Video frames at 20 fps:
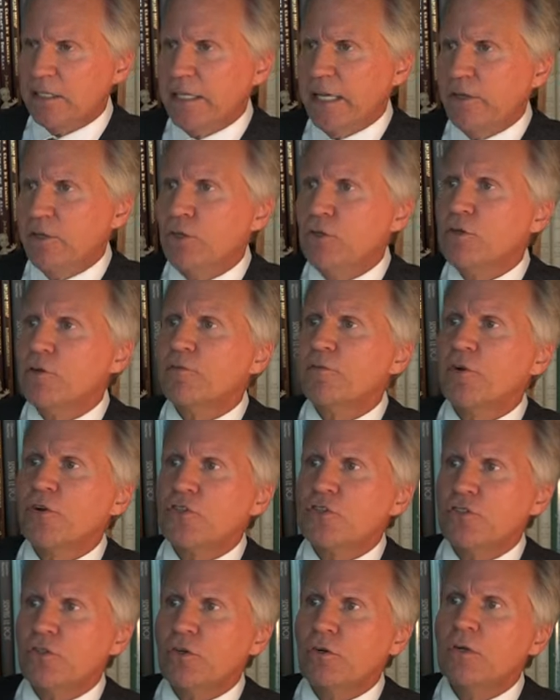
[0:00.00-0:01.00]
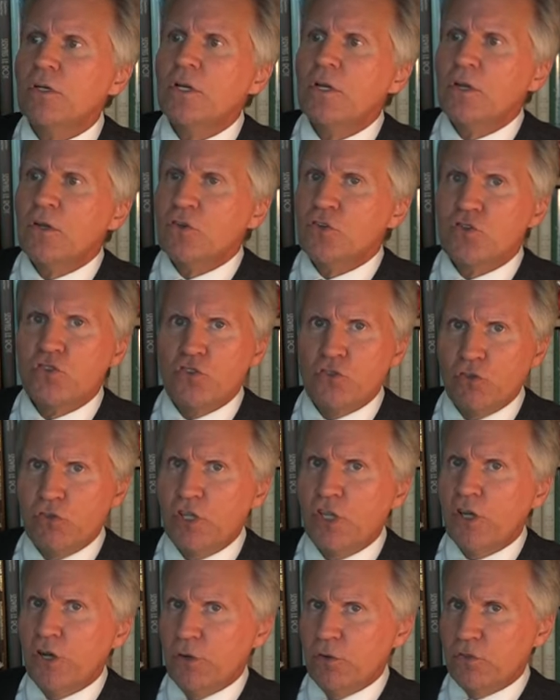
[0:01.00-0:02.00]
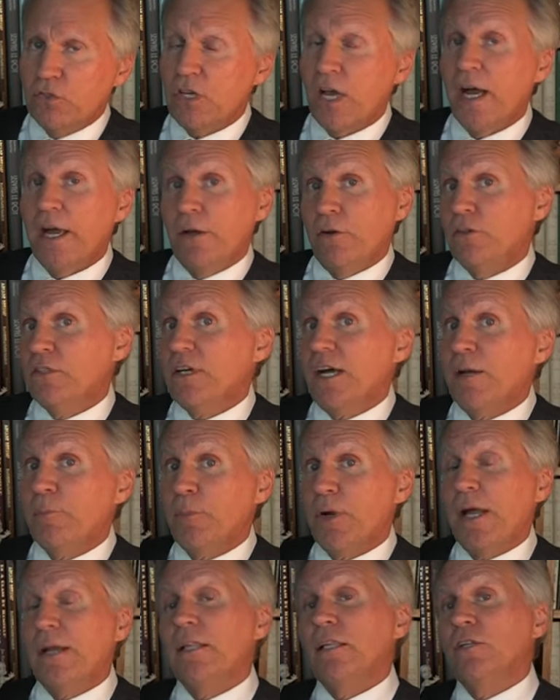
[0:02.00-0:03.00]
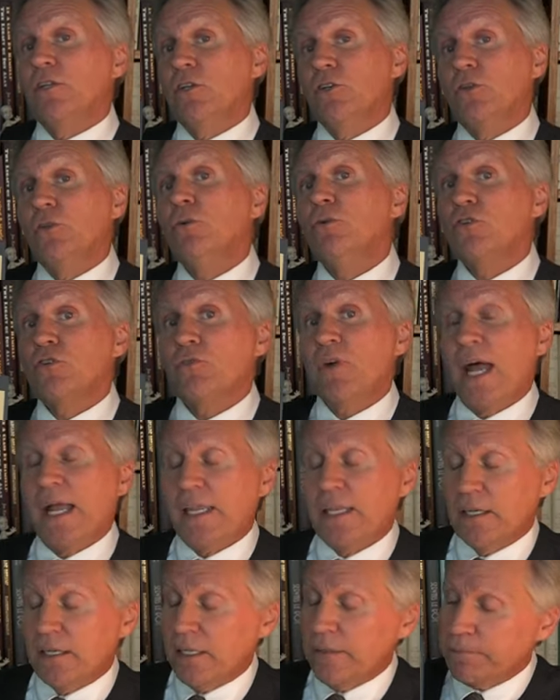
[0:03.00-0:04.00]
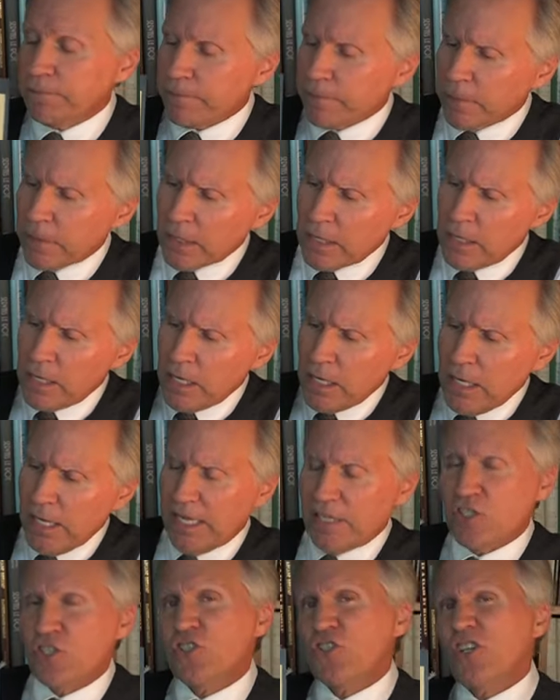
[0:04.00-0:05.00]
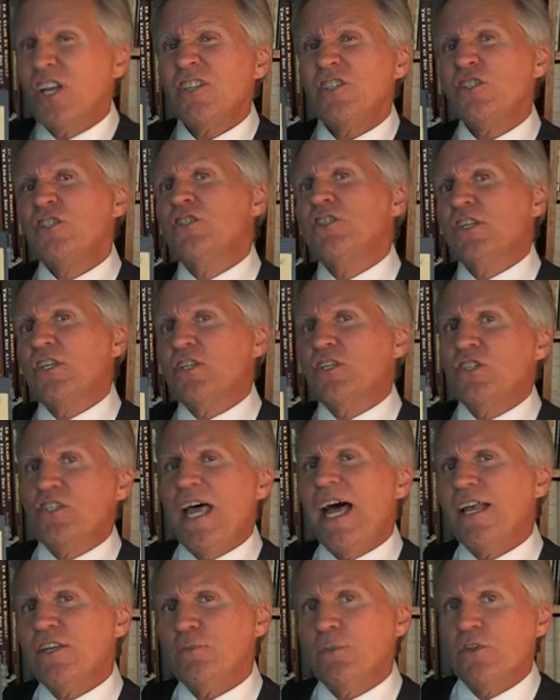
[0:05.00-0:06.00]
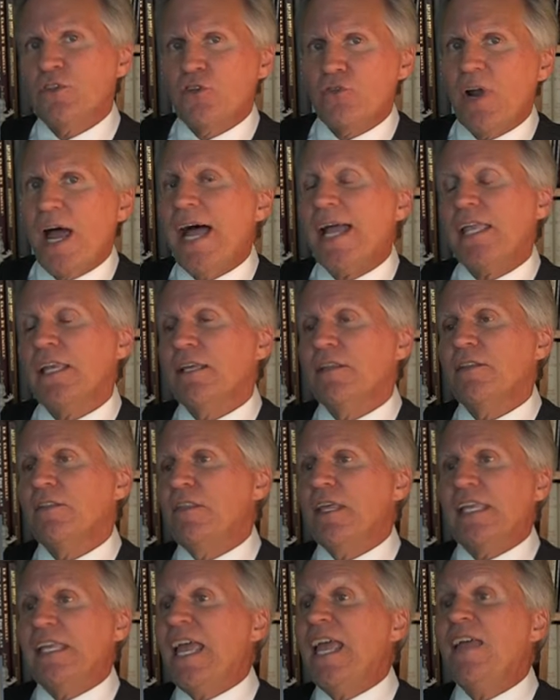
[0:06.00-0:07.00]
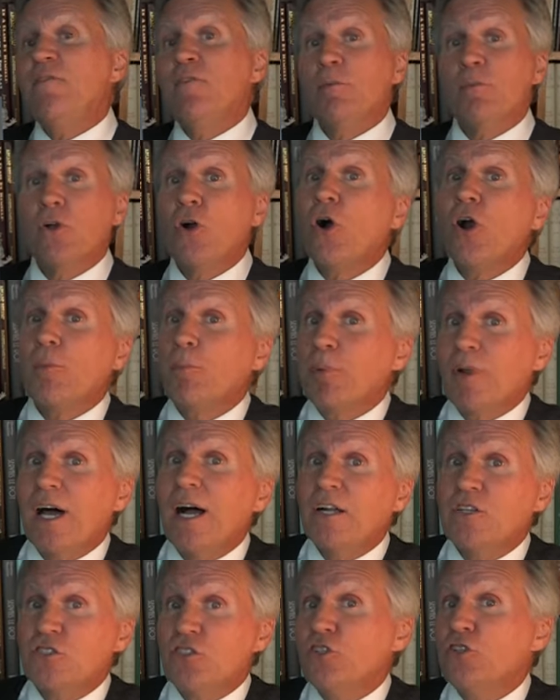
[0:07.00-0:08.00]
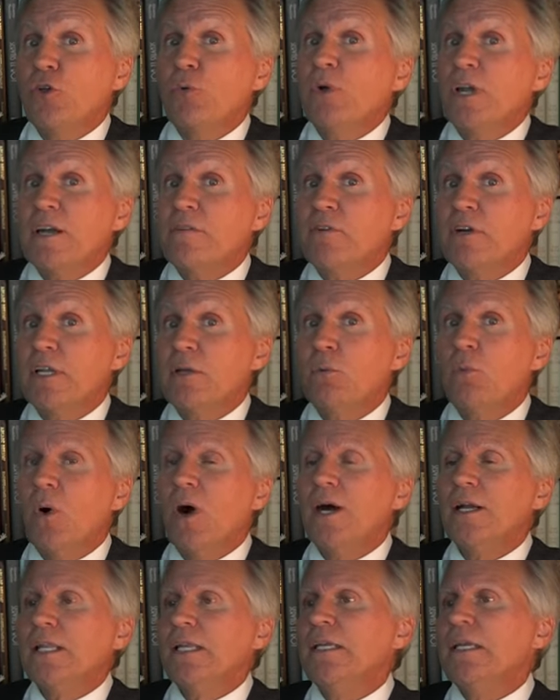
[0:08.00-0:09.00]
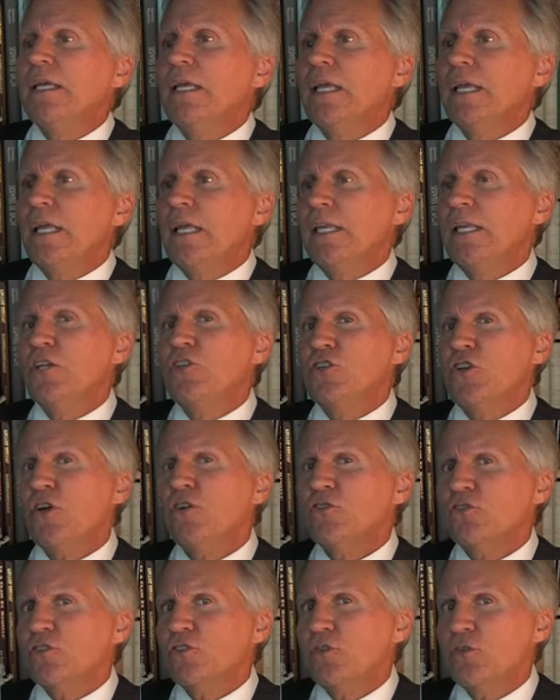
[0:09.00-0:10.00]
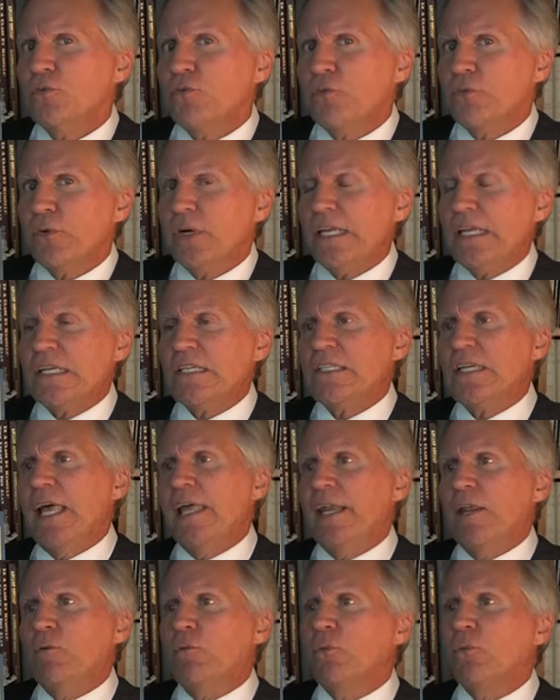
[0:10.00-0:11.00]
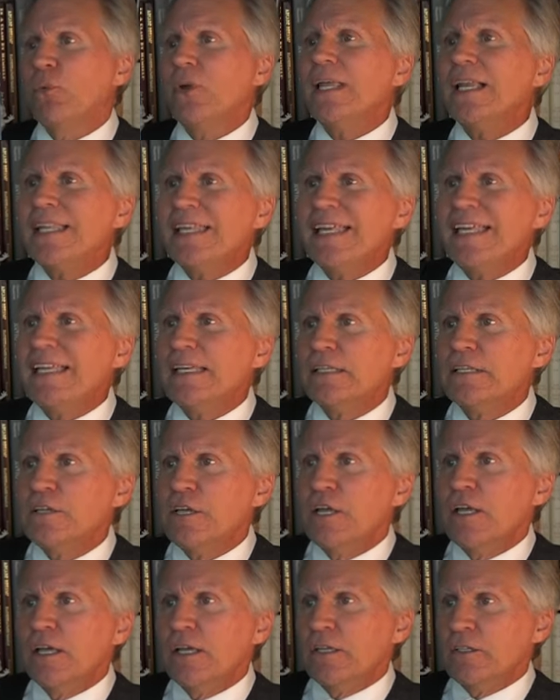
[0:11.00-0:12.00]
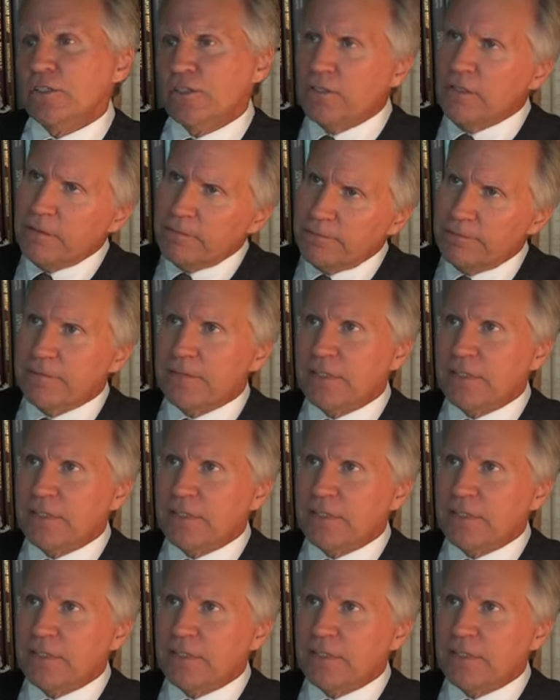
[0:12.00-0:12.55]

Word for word: Now, Universal Studios hired Tod Browning to do Dracula. He had such a success with Dracula that they gave him carte blanche to do whatever he wanted, and he chose to do Freaks, and it really, to,